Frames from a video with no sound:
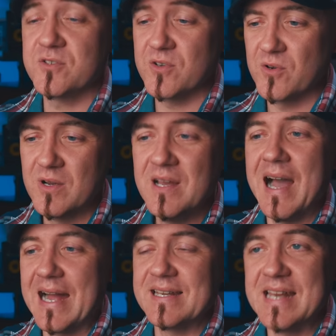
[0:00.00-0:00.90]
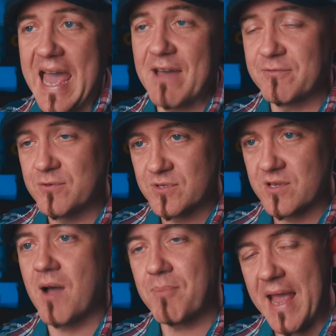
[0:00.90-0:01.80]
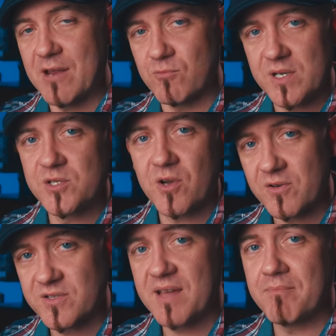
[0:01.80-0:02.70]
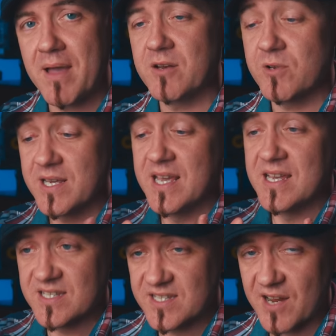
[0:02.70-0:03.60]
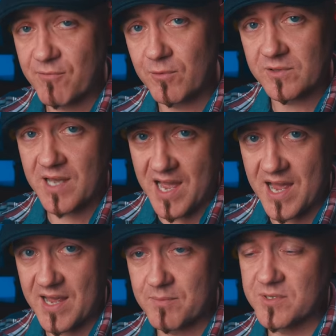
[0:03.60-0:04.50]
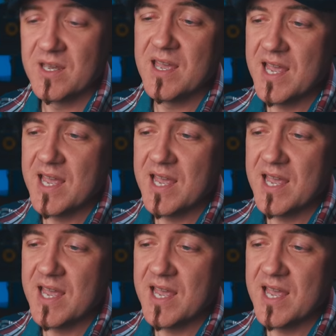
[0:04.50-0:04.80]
so I did have to stop and recharge that battery several times.